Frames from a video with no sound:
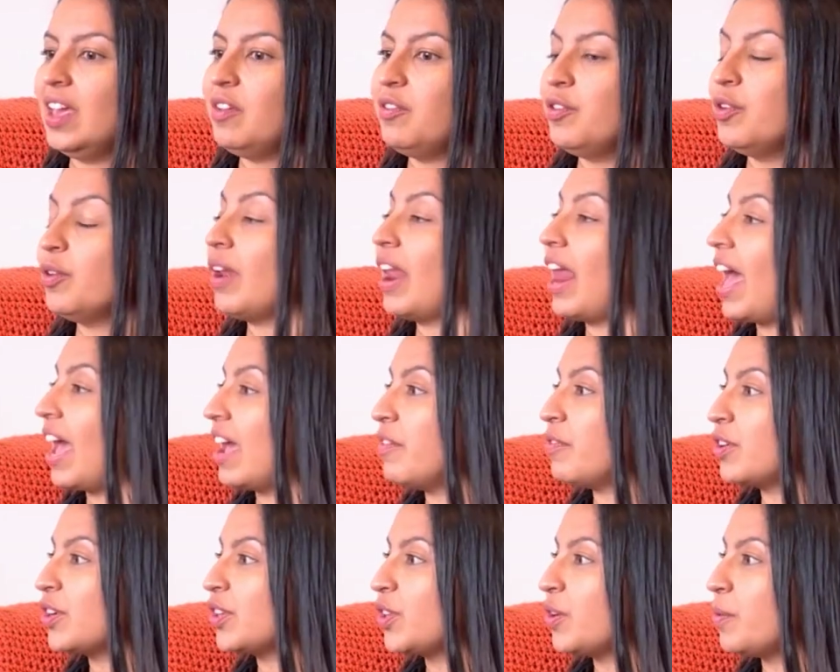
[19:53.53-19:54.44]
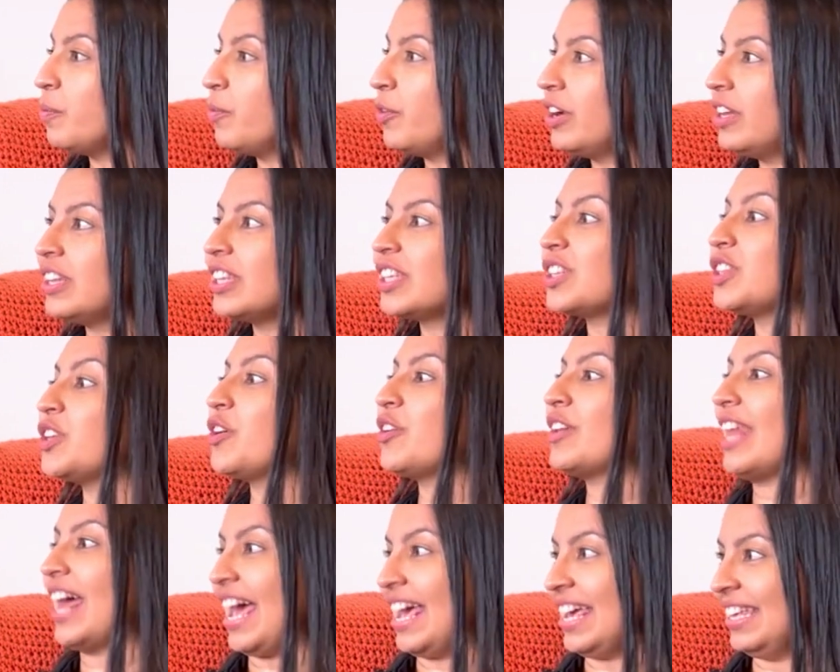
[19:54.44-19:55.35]
If you lie for someone, it's
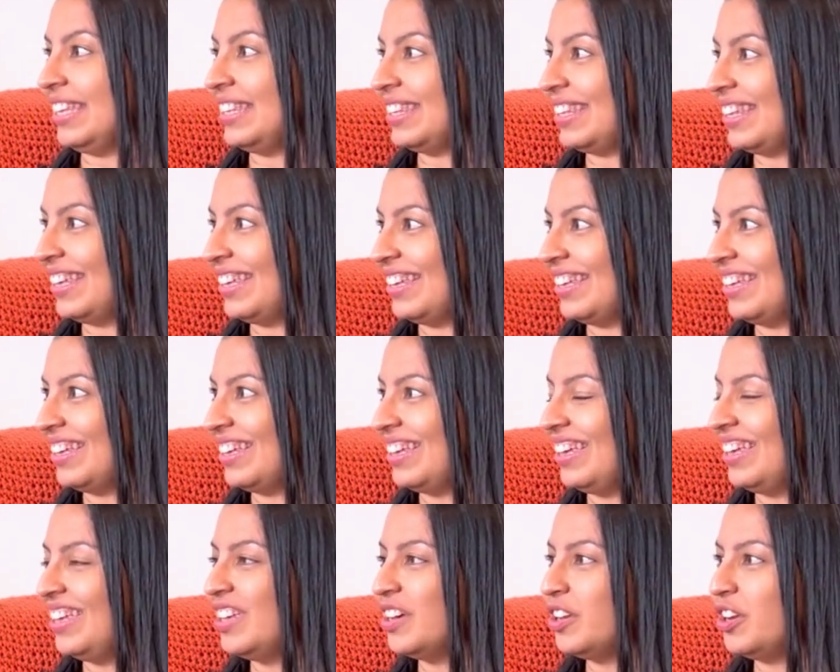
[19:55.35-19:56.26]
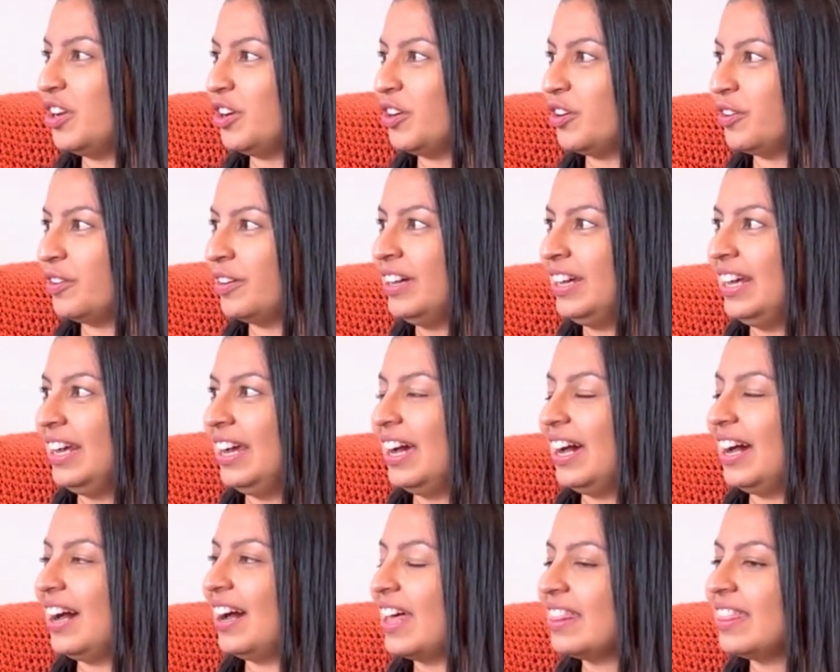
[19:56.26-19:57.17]
not nice. Yes. You know?
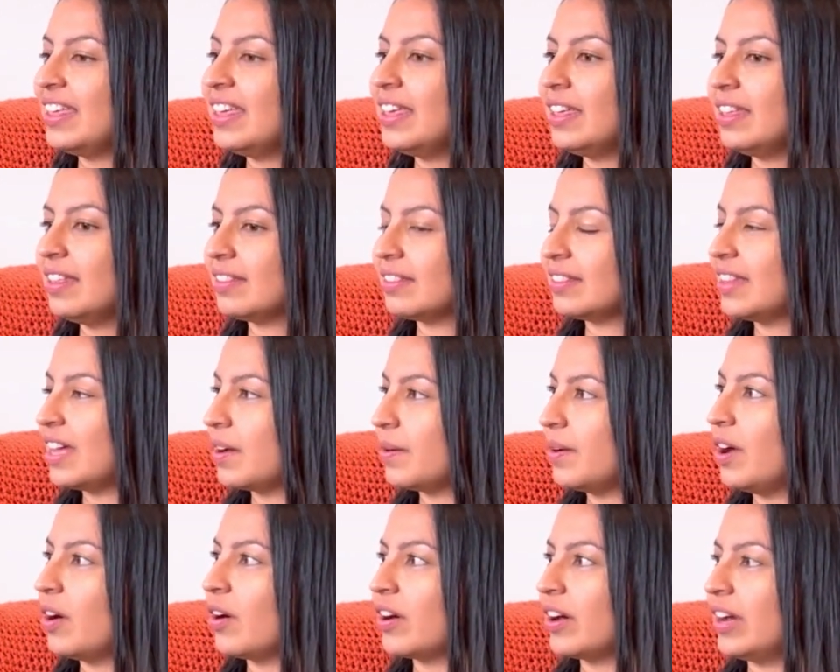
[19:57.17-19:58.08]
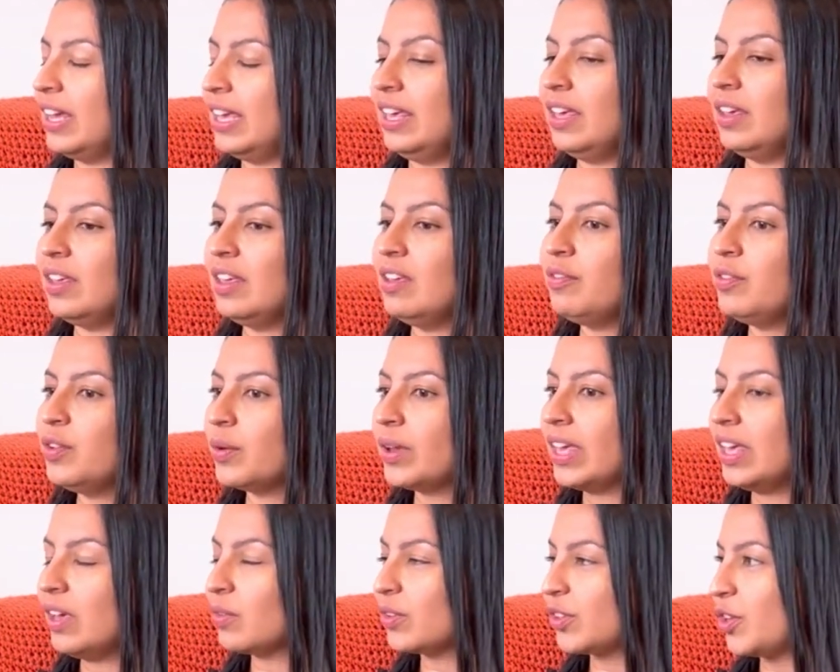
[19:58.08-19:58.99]
Exactly. I think there exactly. are, if you
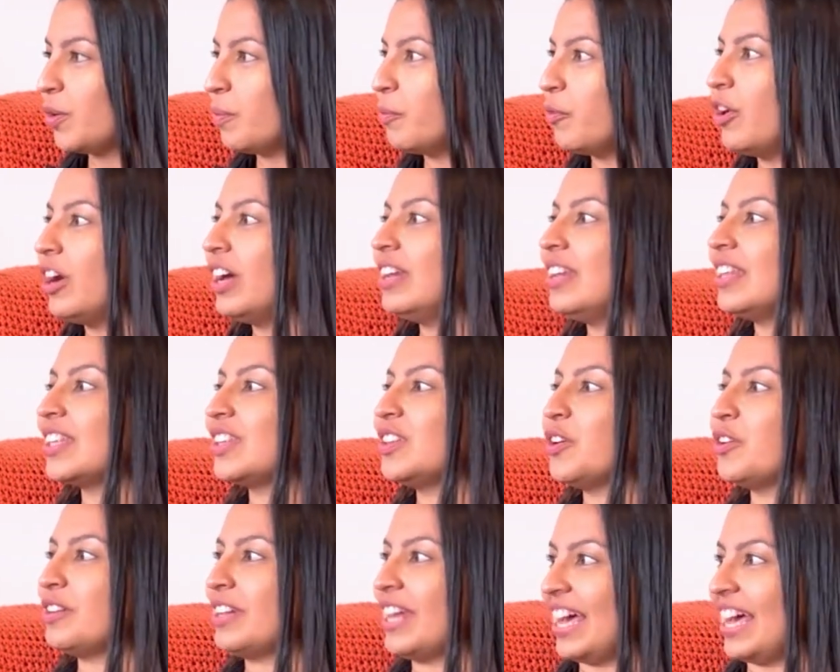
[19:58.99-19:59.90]
kill someone, it's not